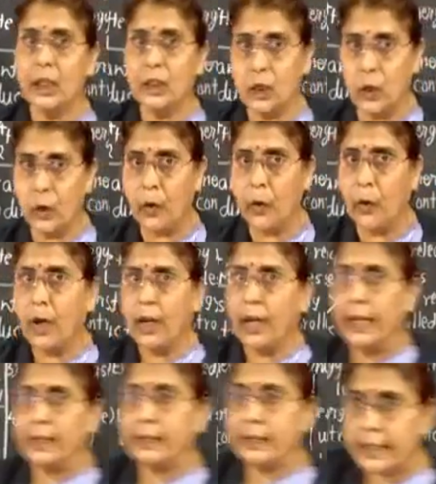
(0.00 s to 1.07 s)
So,
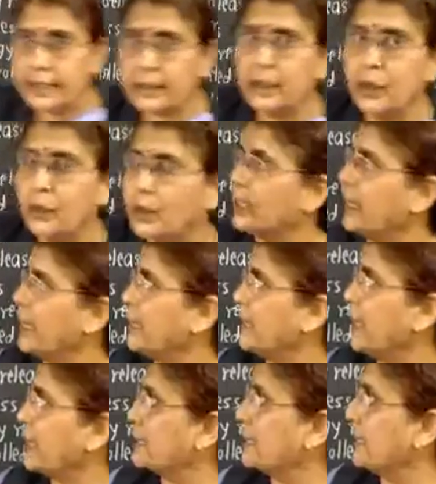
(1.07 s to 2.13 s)
in this nuclear
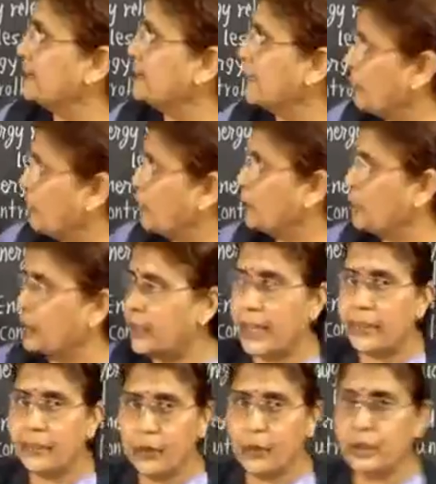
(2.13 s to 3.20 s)
reaction, suppose you
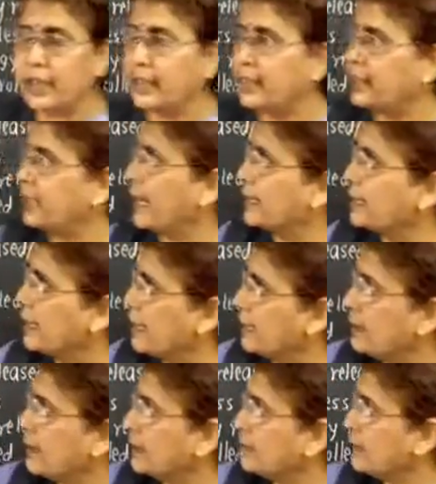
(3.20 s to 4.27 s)
take fusion reaction,
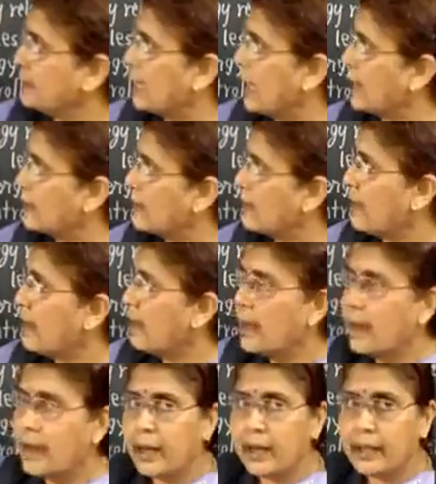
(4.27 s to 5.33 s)
these are
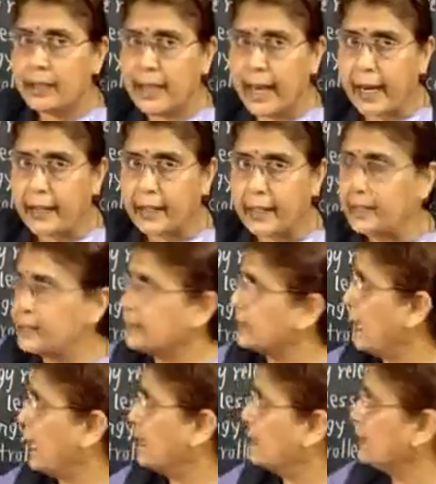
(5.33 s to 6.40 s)
the reactants
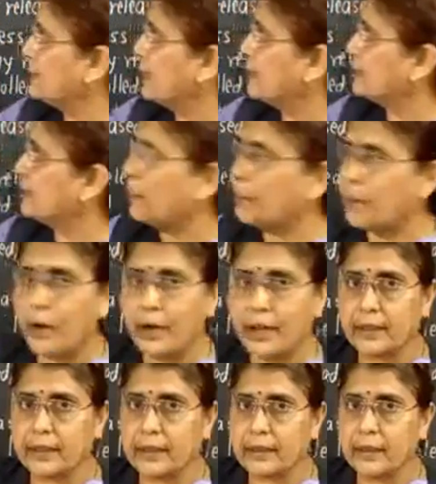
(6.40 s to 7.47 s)
and this is the product.